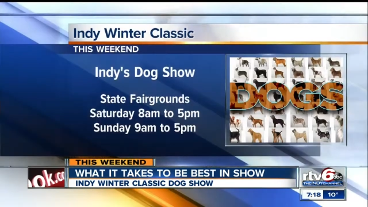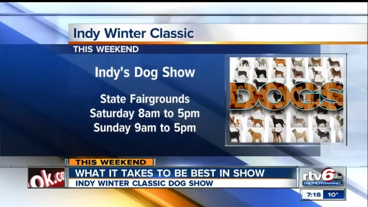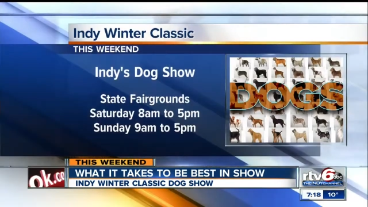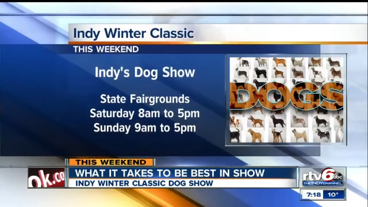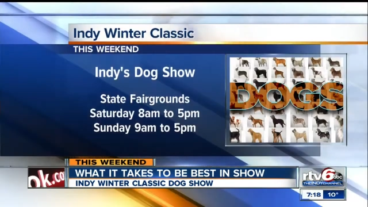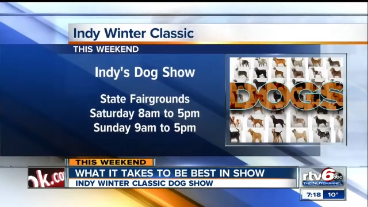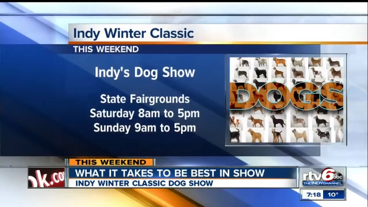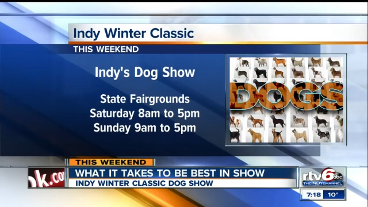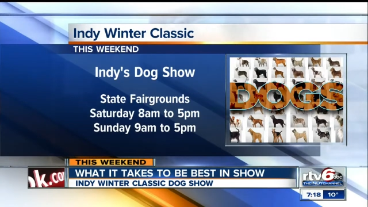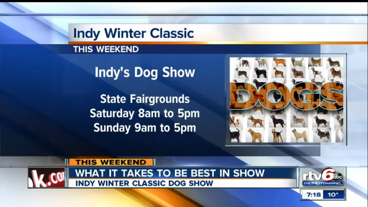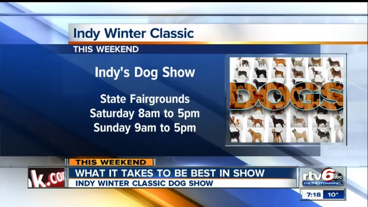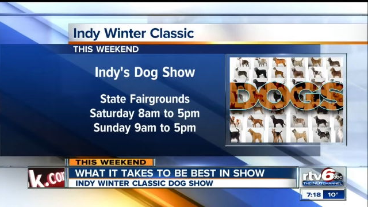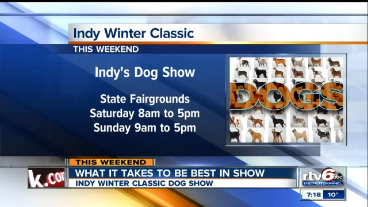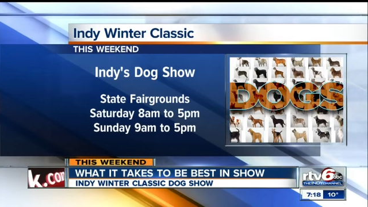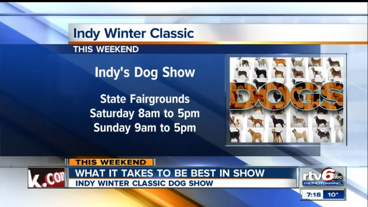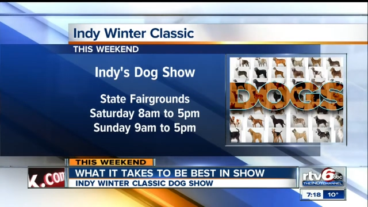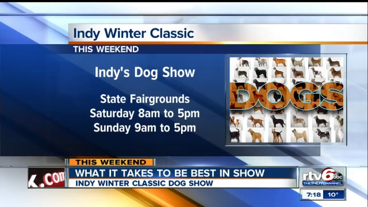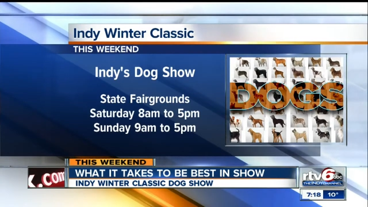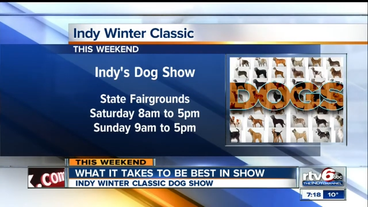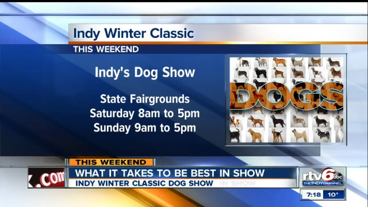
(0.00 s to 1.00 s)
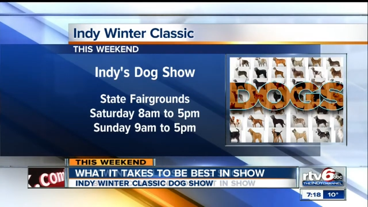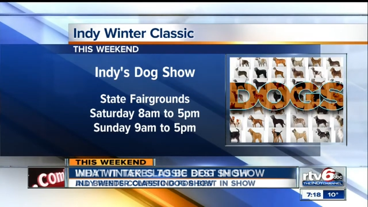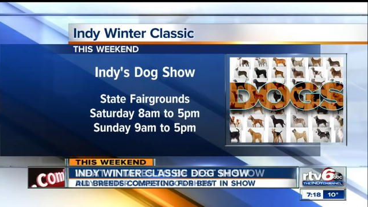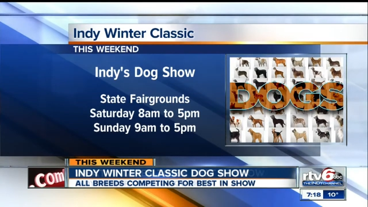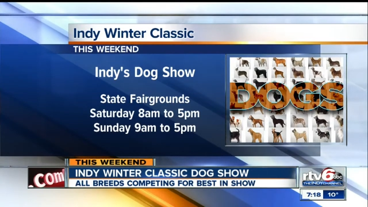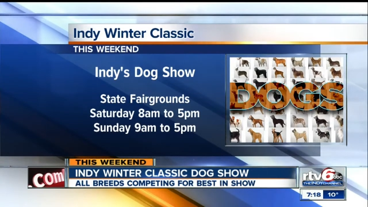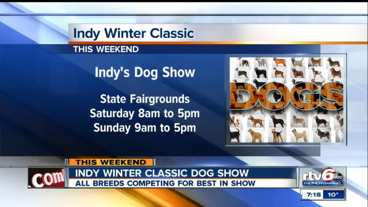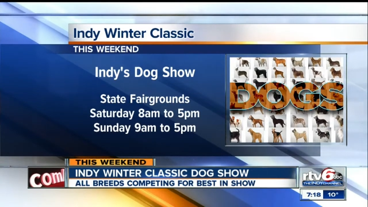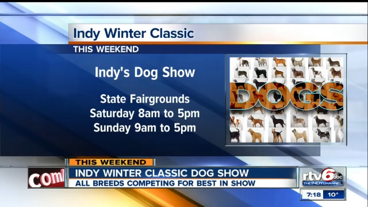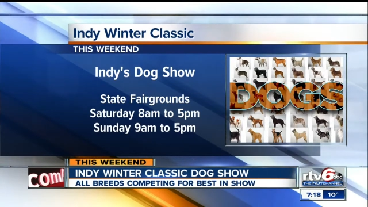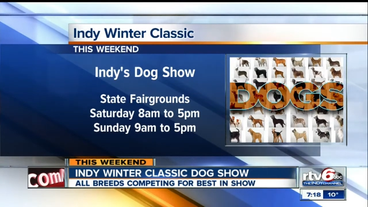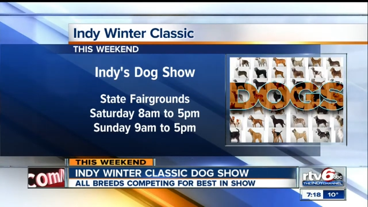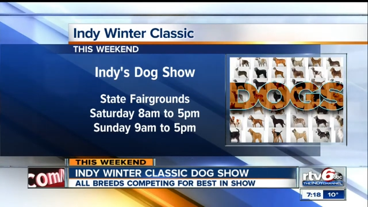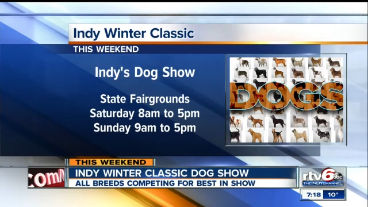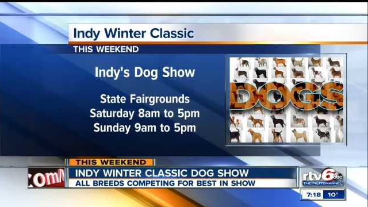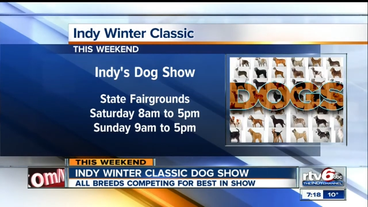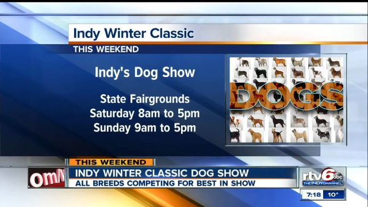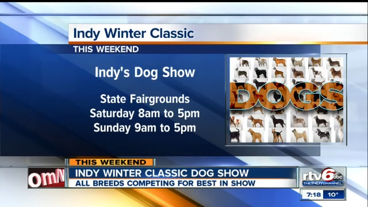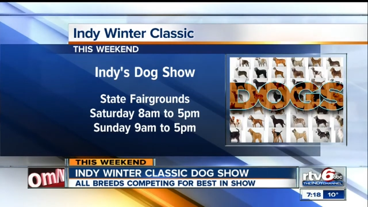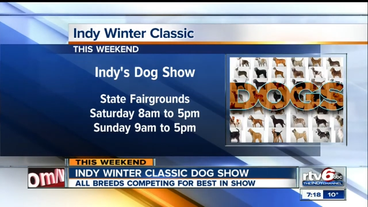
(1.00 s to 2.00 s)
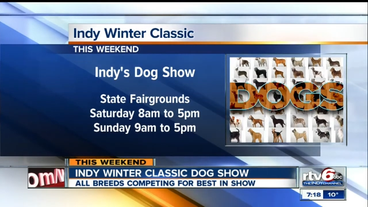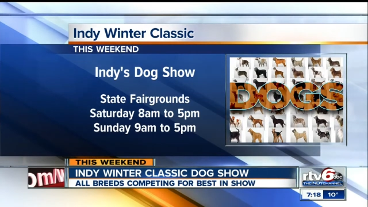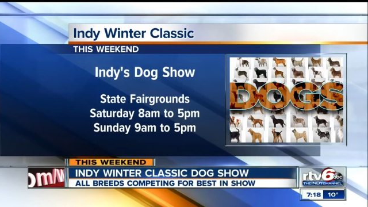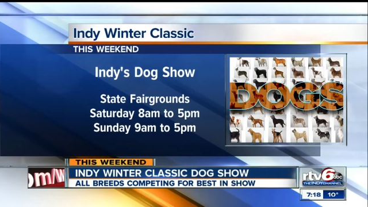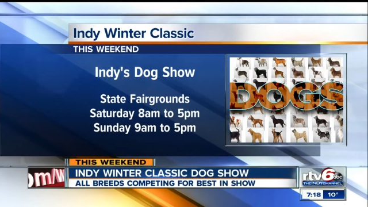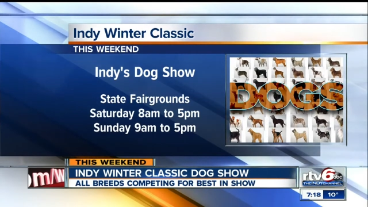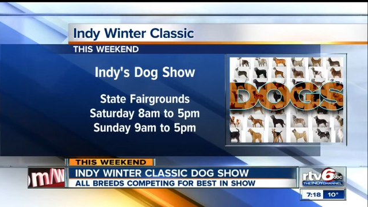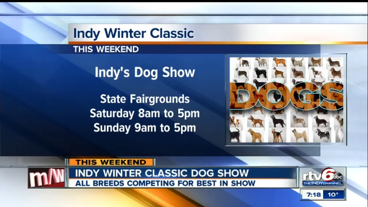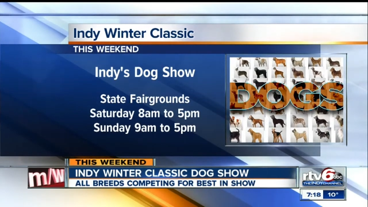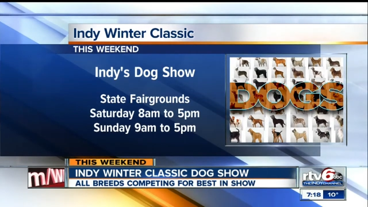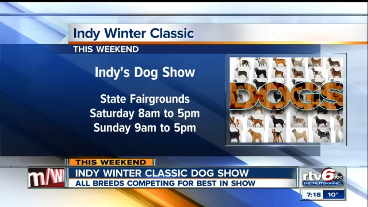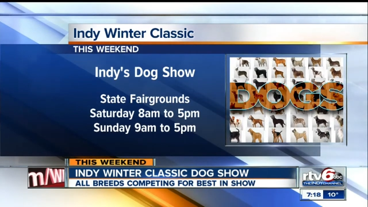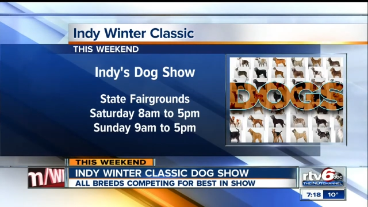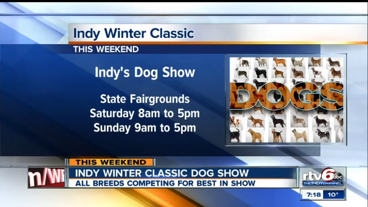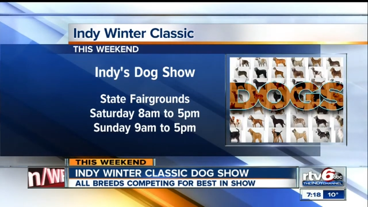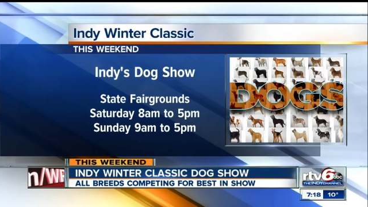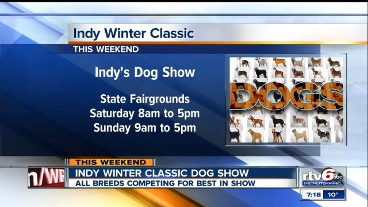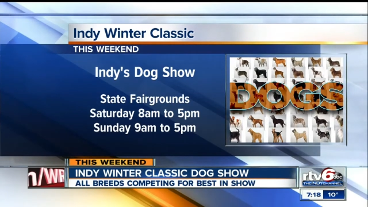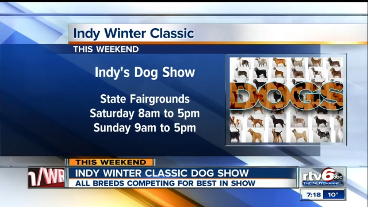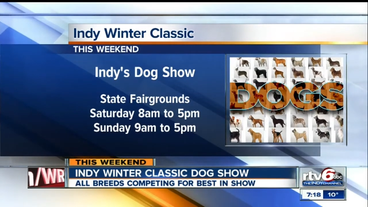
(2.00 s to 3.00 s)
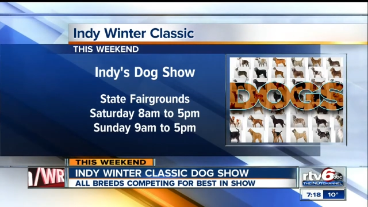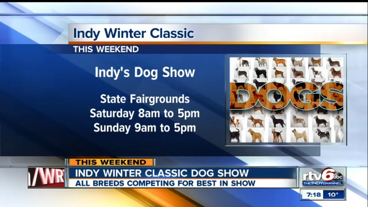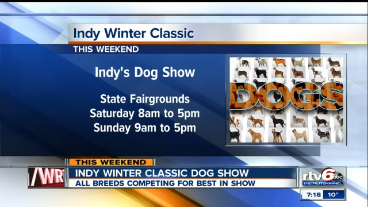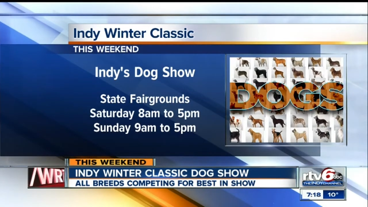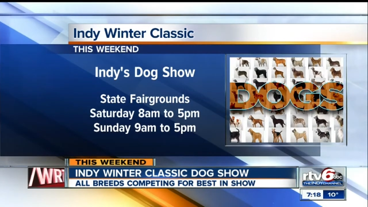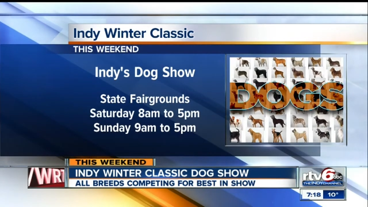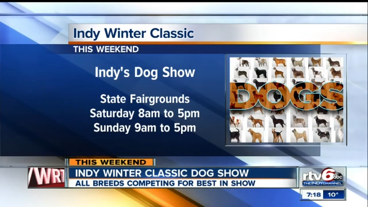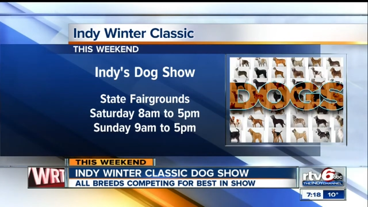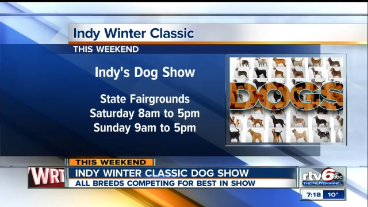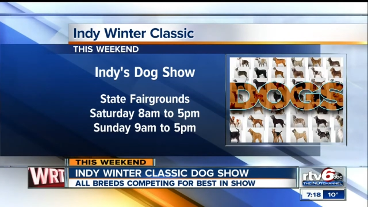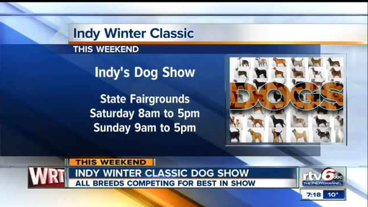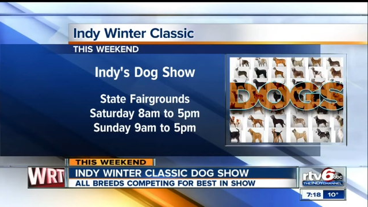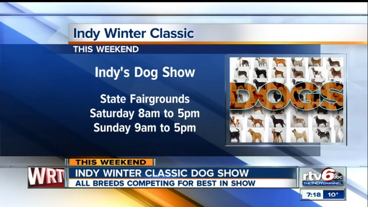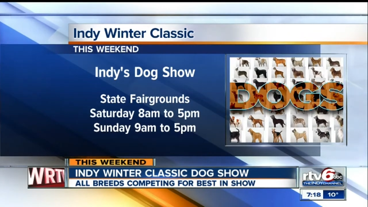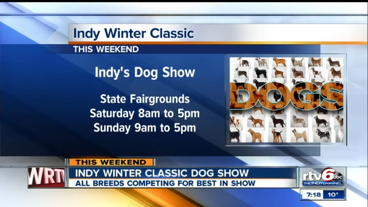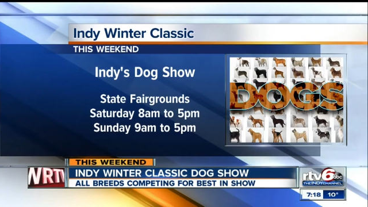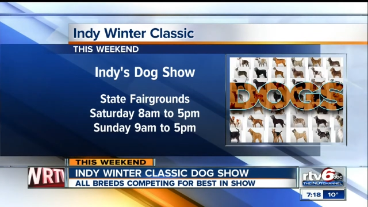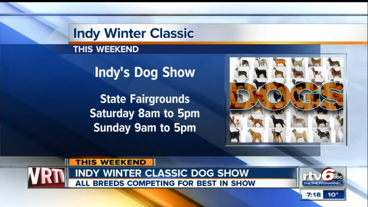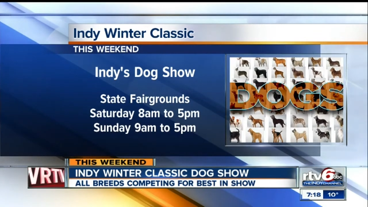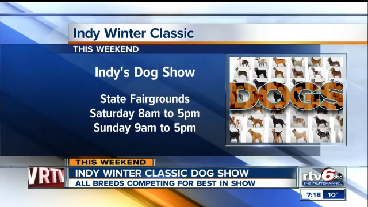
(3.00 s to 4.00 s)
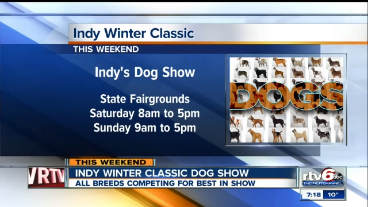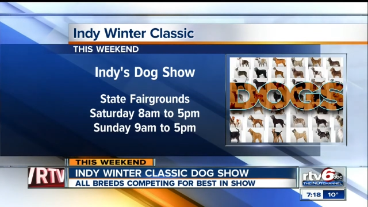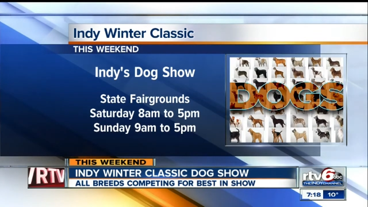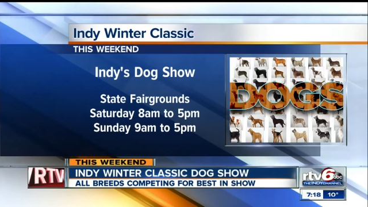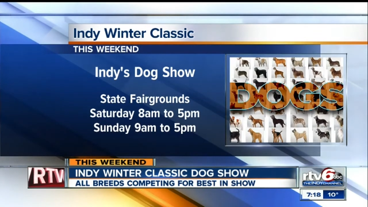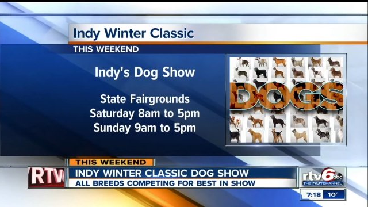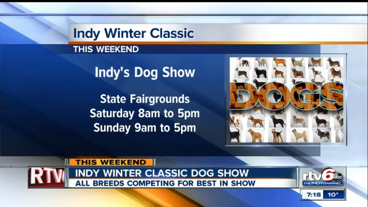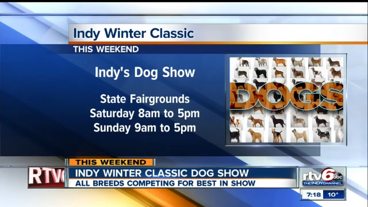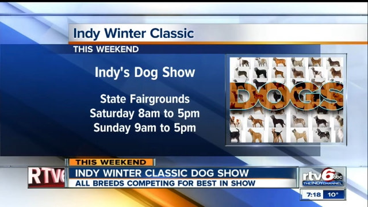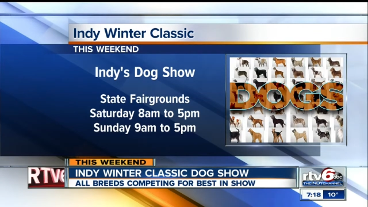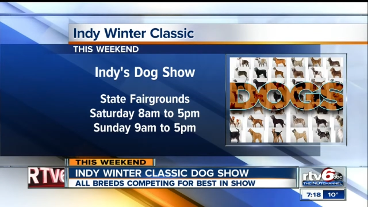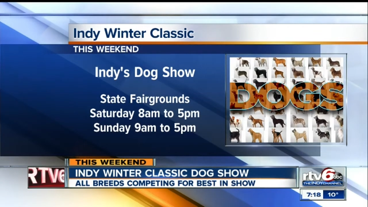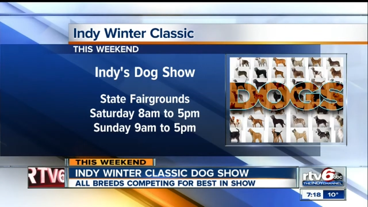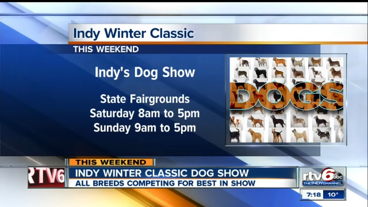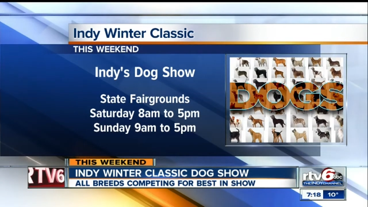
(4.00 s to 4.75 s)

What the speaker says: No face is visible, so there are no lips to read.